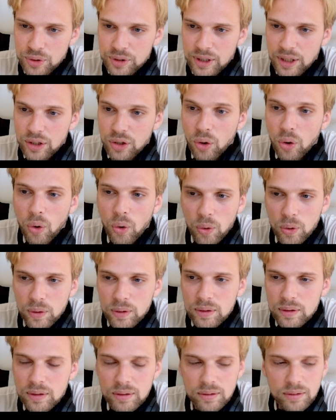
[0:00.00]
an
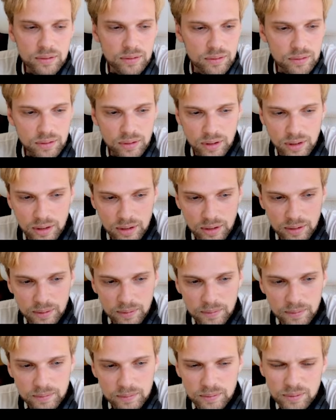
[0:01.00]
old,
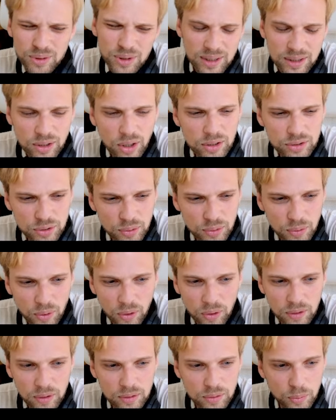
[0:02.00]
not so
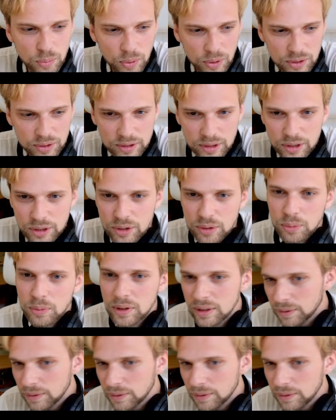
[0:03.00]
old workstation? Well, the